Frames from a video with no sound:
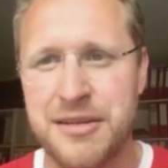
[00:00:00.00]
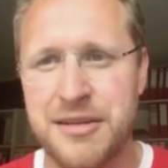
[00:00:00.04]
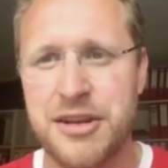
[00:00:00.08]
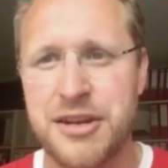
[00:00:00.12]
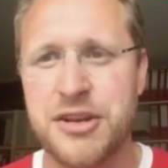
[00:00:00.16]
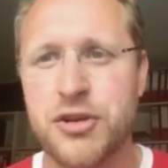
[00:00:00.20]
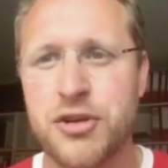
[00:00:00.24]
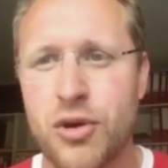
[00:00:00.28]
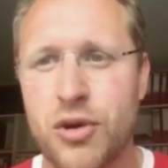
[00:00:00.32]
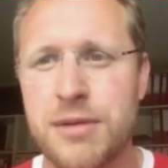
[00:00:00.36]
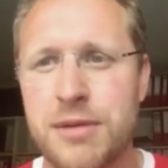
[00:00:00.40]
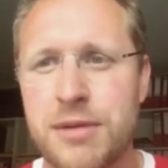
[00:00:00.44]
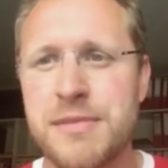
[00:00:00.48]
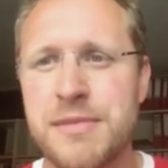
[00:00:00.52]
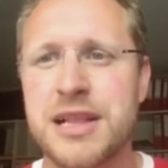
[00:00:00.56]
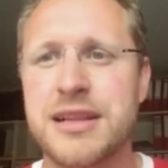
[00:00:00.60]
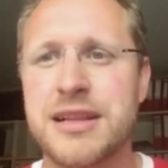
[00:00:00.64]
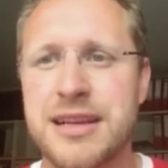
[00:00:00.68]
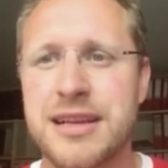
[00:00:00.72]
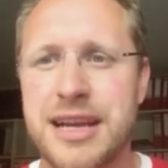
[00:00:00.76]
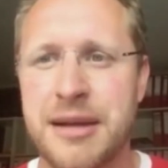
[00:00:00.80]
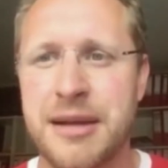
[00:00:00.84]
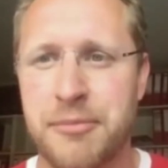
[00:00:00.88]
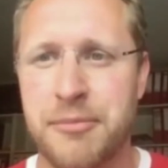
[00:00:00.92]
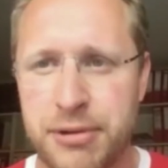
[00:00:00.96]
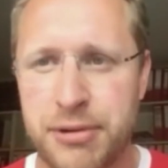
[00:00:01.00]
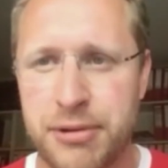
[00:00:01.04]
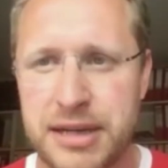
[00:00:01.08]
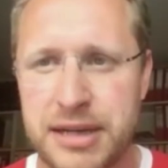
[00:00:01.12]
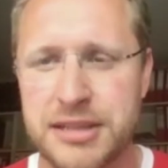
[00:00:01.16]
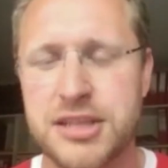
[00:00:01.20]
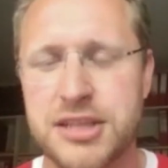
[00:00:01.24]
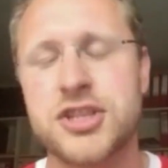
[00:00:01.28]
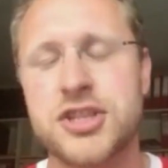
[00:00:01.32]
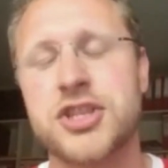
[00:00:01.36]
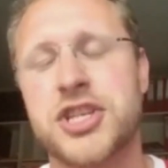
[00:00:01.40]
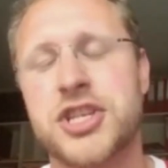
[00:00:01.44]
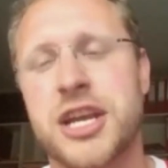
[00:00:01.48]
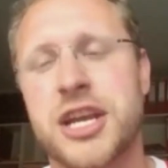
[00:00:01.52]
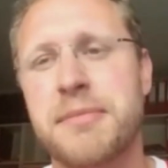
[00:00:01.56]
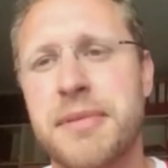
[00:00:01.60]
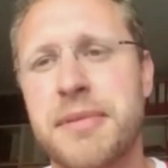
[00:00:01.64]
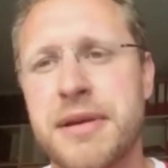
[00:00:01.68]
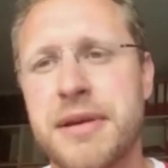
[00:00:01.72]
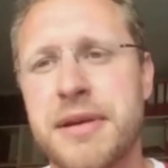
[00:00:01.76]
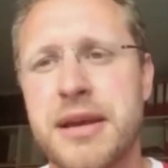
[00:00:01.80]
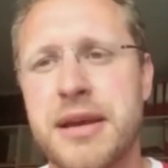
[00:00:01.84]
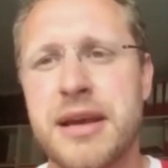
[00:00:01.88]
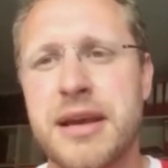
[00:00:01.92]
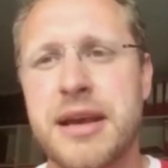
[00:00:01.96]
normal apprenticeship,
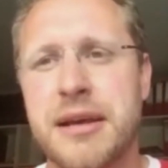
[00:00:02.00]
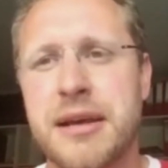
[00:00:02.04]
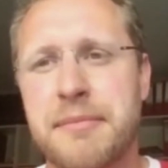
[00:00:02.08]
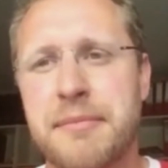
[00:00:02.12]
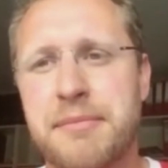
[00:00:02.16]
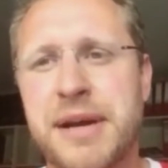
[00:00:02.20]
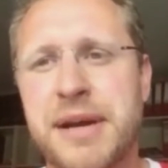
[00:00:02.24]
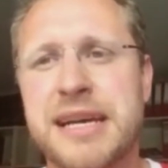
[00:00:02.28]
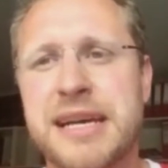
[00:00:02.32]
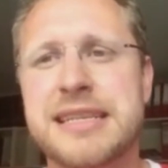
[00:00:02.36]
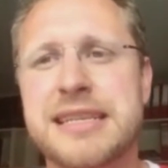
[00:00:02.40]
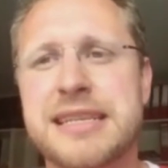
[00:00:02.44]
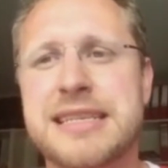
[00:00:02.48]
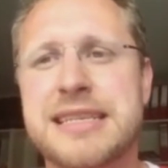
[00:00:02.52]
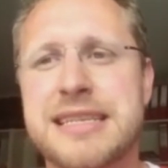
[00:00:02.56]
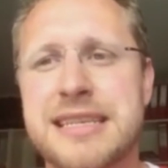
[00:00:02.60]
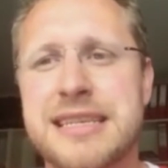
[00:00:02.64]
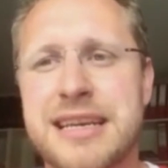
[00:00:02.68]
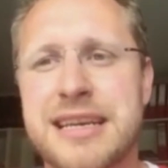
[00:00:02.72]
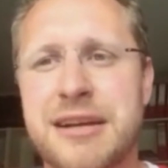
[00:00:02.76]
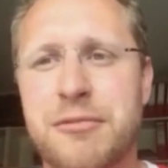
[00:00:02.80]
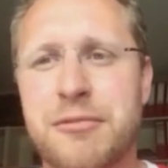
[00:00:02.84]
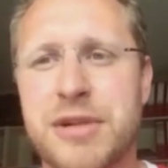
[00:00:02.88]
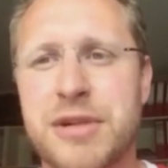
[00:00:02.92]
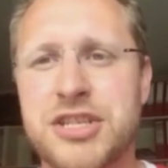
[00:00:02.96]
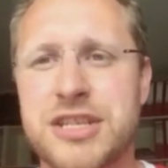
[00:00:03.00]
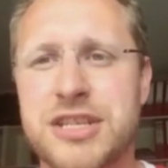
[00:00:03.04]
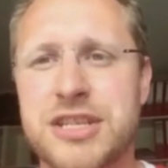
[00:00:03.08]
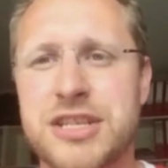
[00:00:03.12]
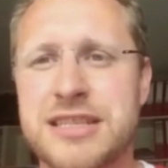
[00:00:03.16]
but which is